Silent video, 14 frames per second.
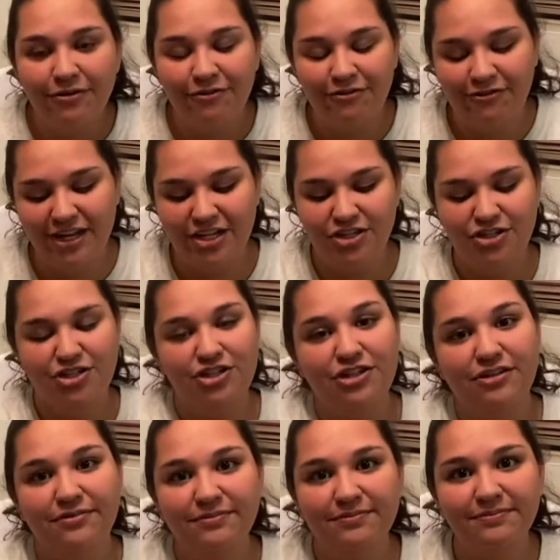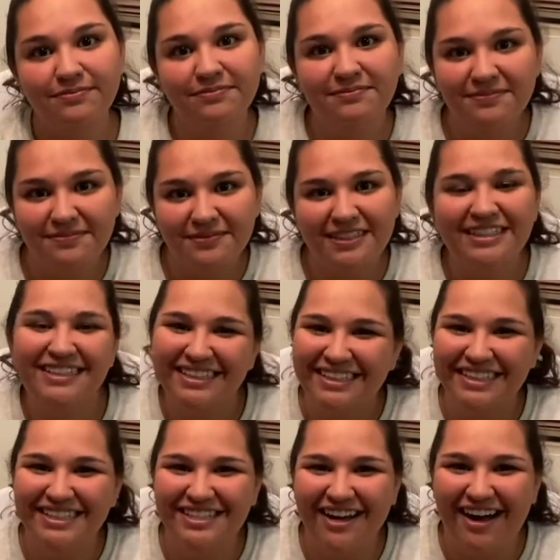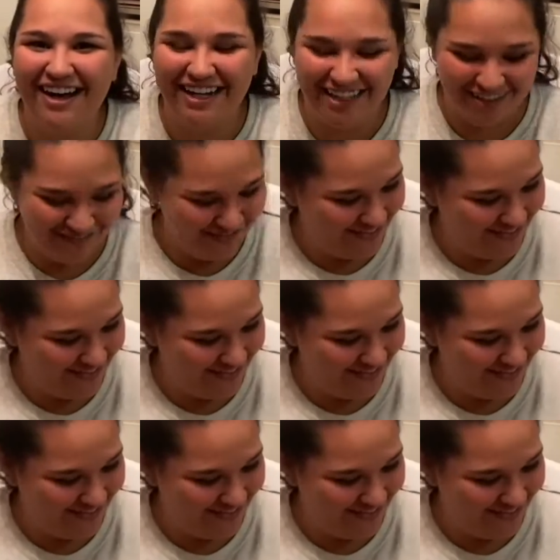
Fish. Good job.